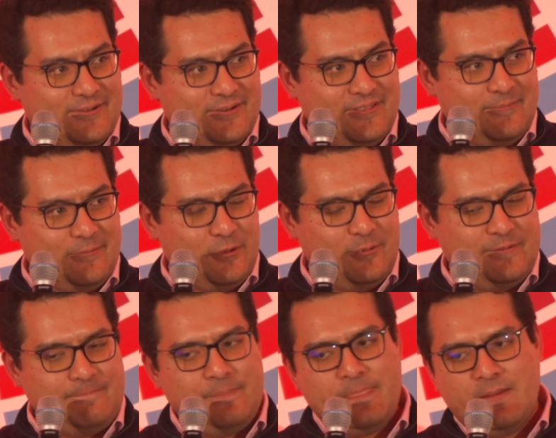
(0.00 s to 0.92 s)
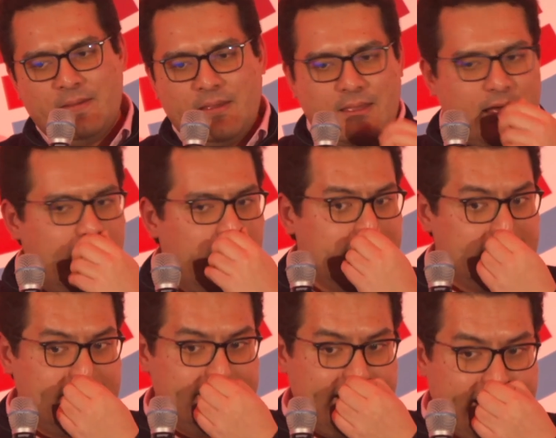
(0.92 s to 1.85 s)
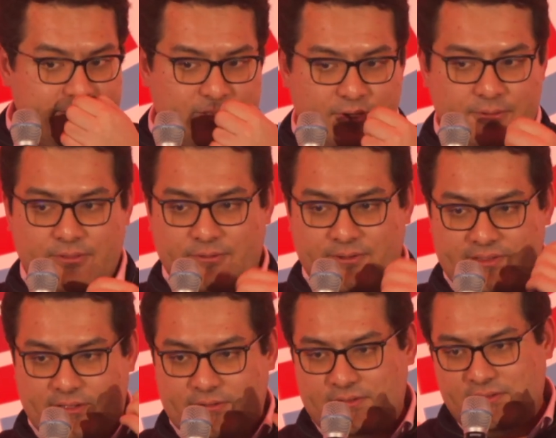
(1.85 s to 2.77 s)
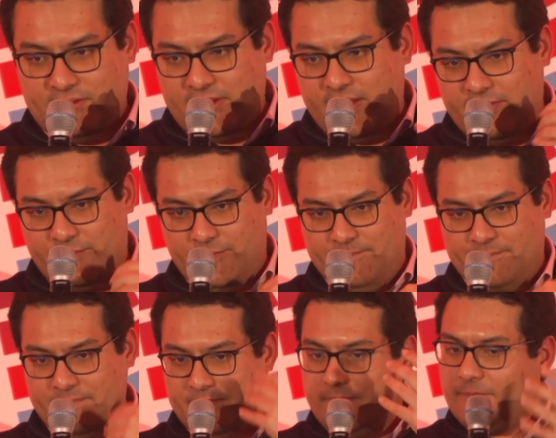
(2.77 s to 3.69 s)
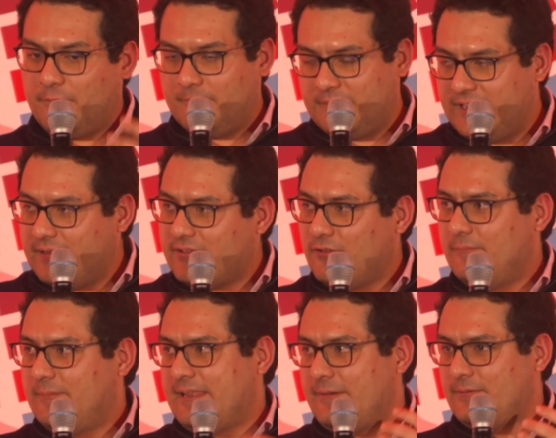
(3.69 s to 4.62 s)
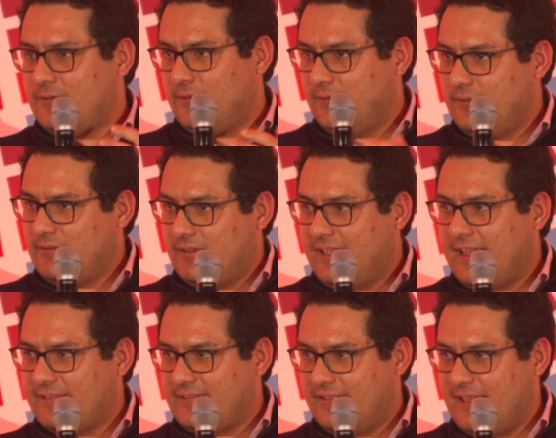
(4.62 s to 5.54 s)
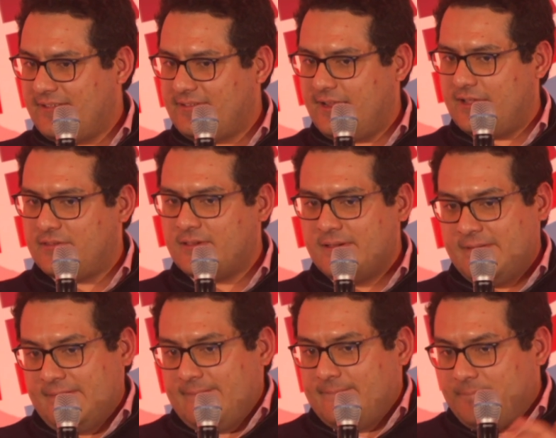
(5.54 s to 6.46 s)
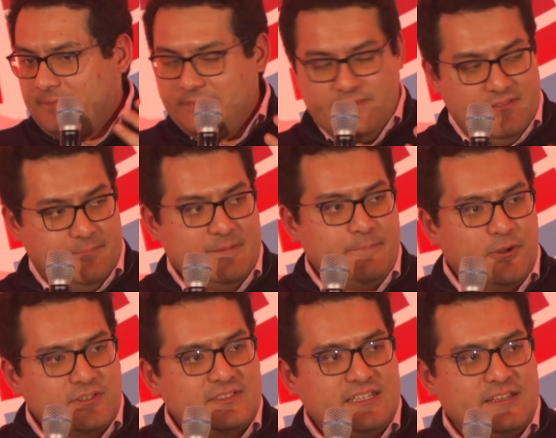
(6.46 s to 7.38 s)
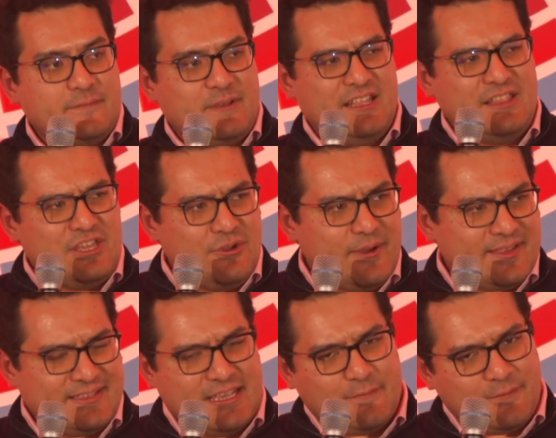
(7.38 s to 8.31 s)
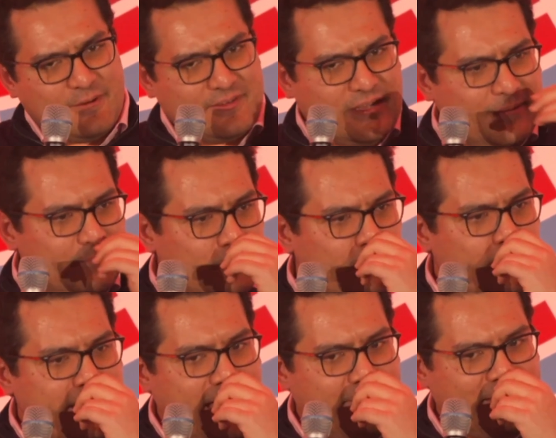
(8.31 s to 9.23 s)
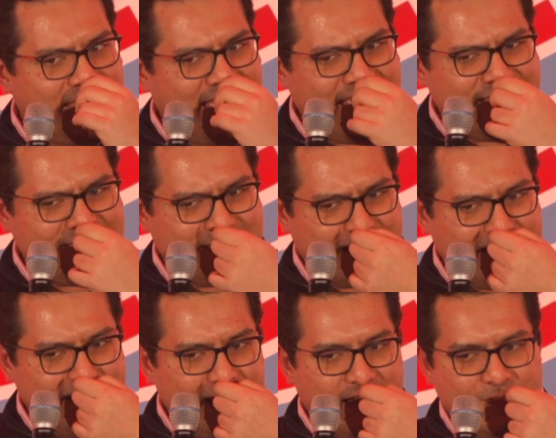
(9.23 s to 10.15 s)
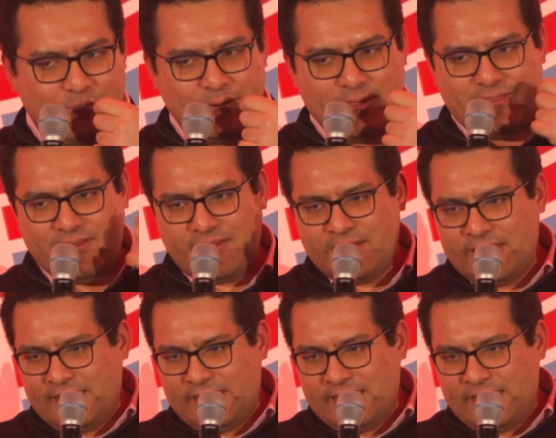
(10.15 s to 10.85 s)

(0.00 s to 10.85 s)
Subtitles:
on at the moment. Other than that, though, the results from dealers who have been able to get to that stage, it's been positive. In the USA, for example, we have a case study live with a